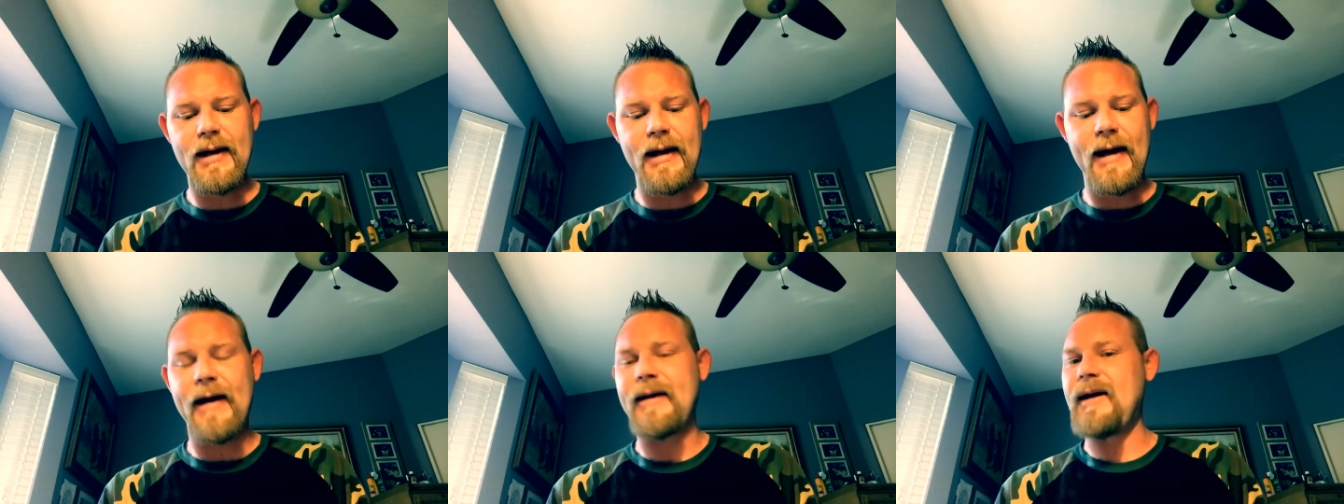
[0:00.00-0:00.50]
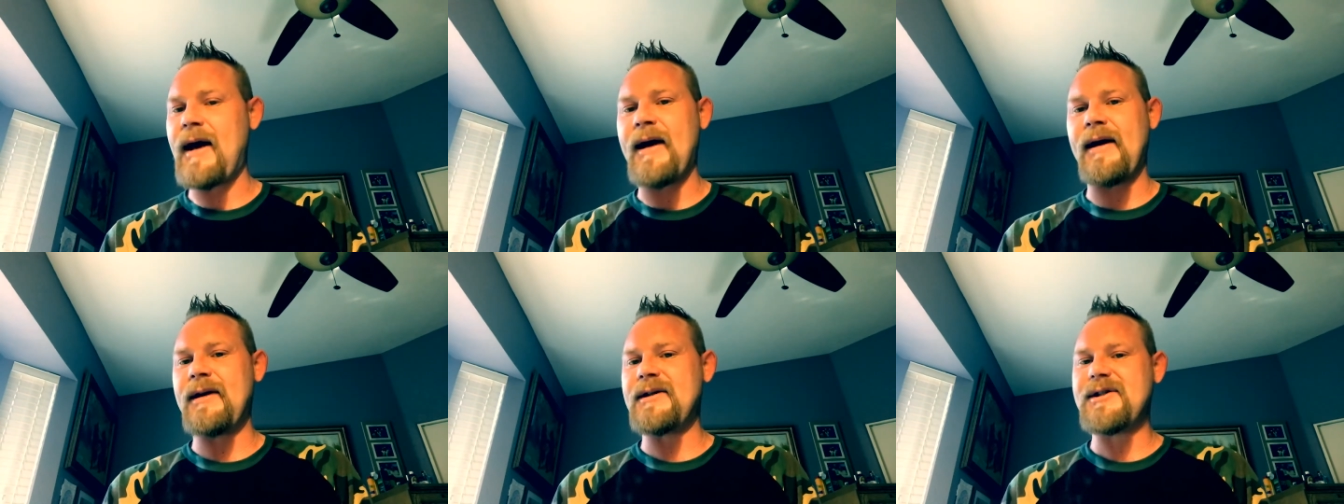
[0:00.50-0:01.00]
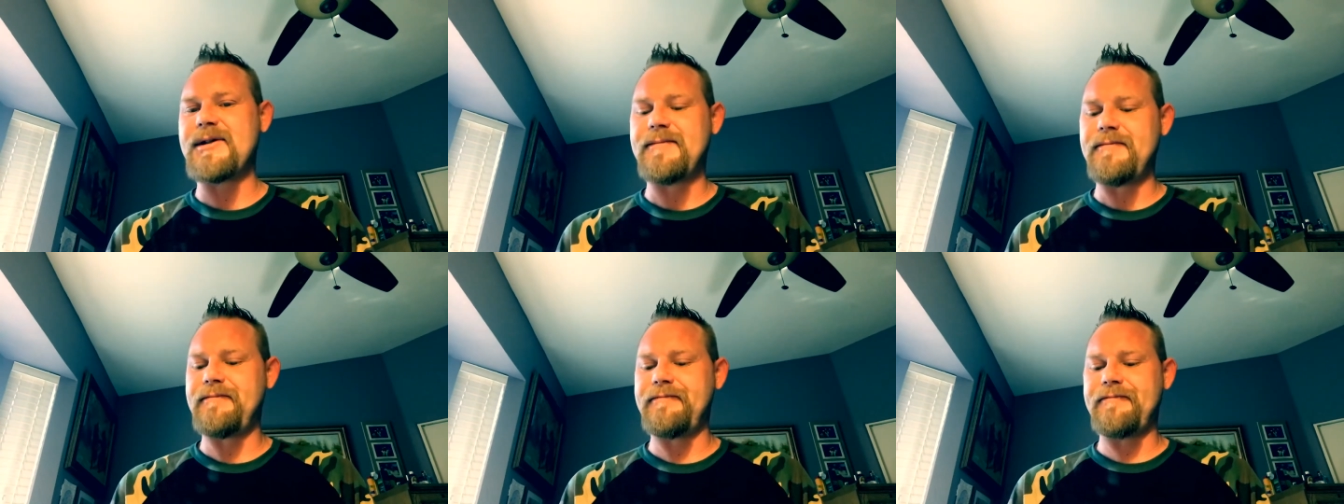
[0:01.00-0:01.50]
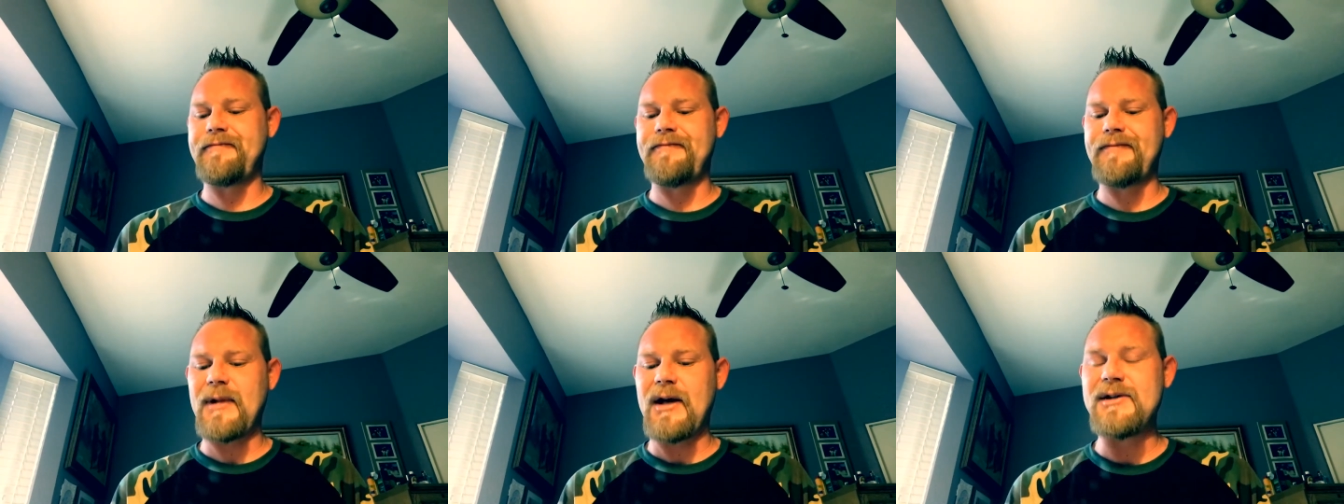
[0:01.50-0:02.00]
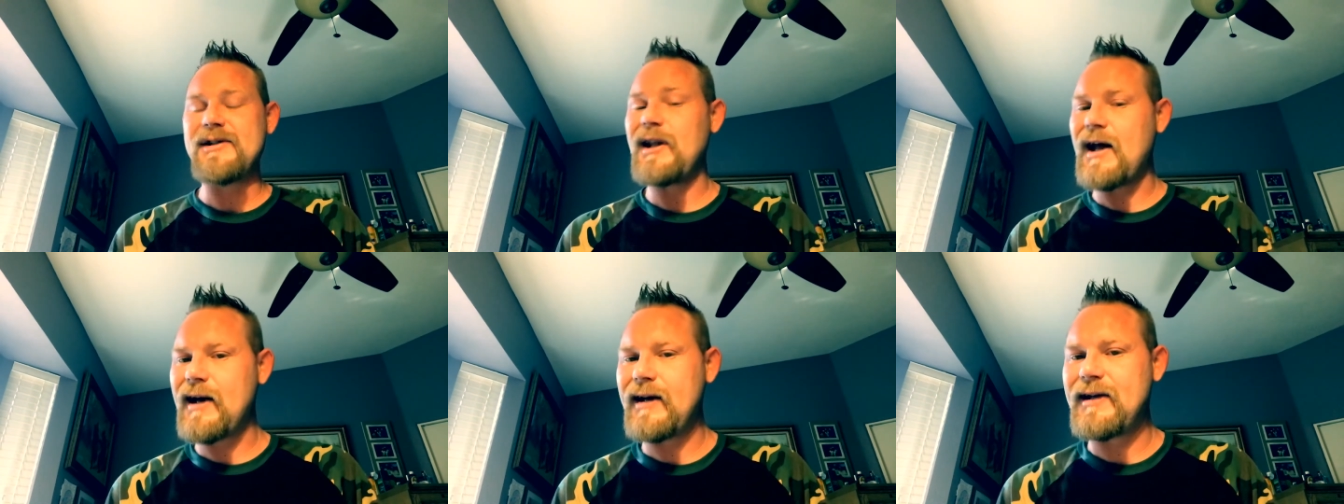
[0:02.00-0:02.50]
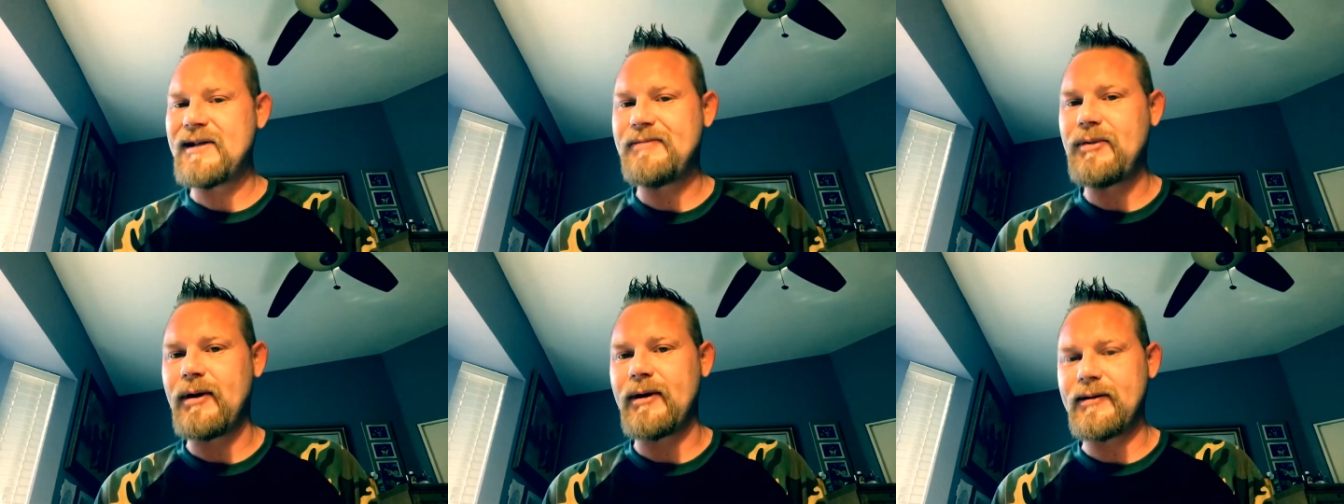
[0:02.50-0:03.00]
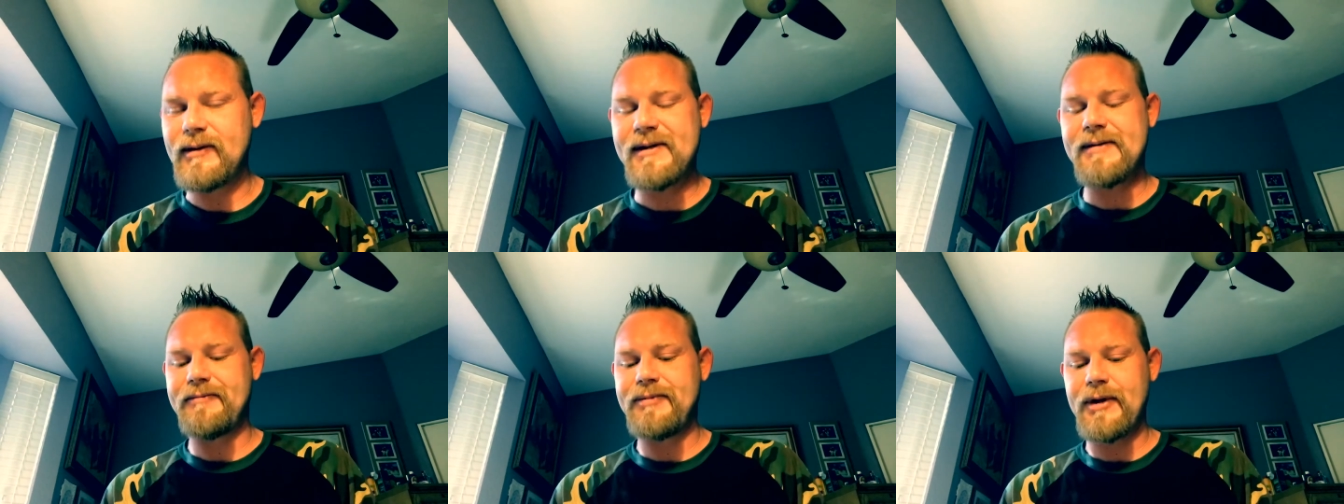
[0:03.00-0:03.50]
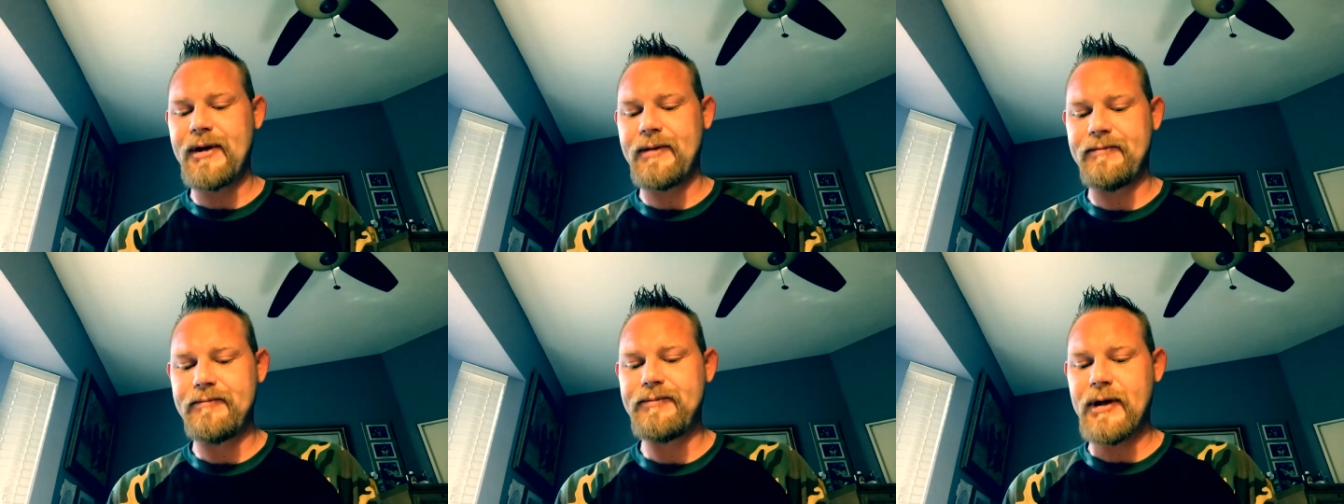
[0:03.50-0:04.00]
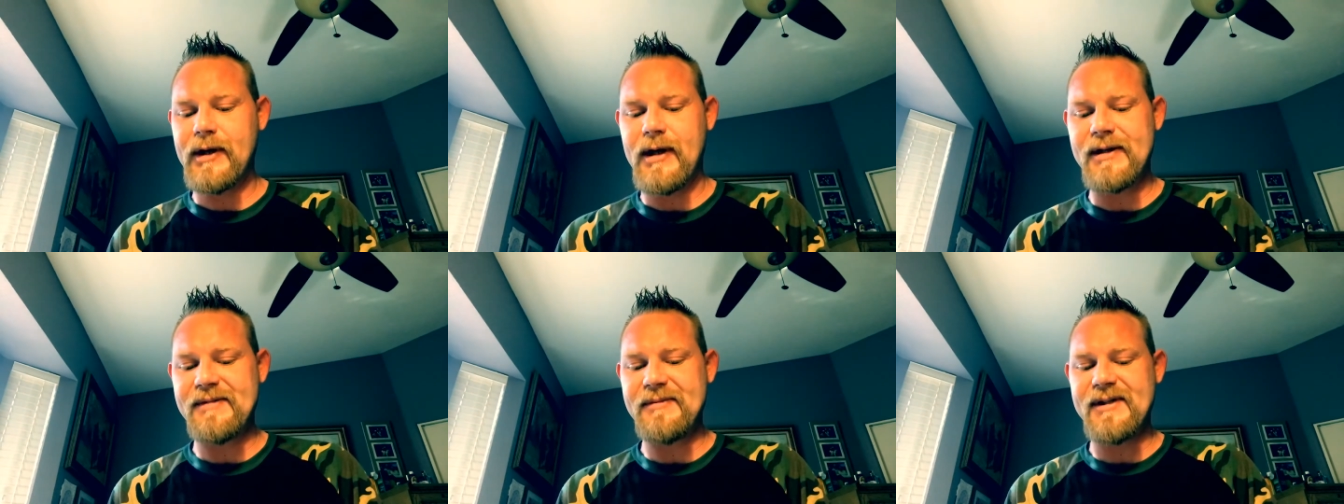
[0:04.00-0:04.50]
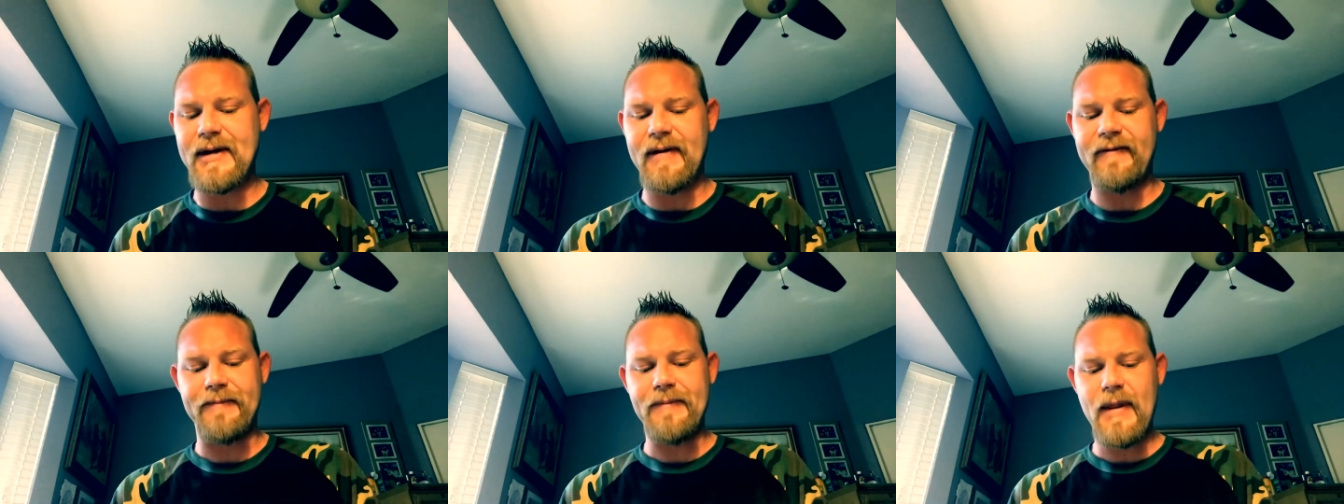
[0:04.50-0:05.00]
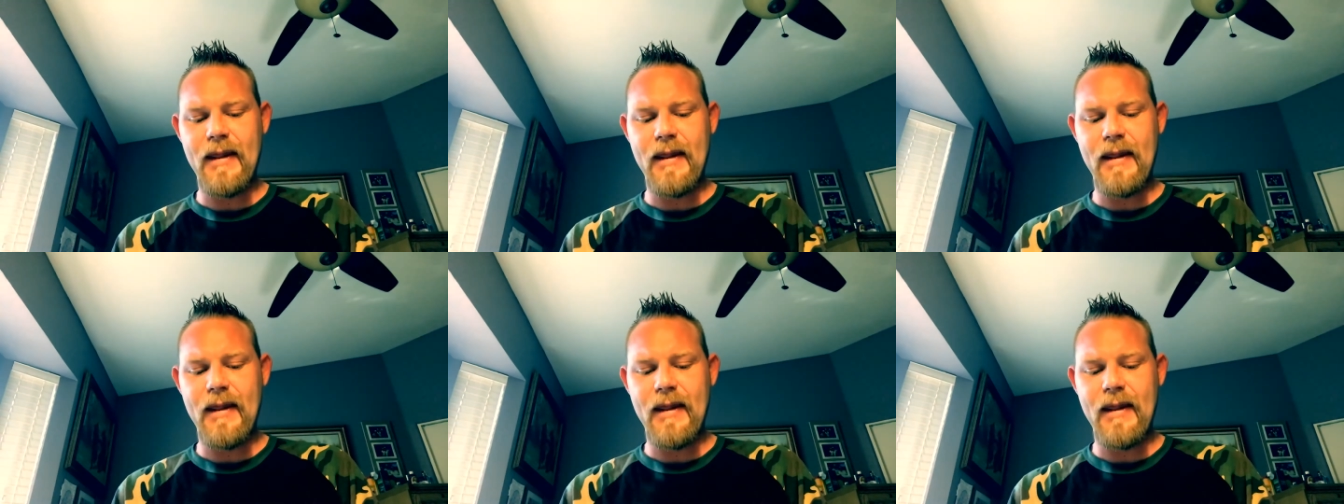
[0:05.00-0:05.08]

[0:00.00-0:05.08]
yeah, there's a lot in this book. Some pretty awesome stuff.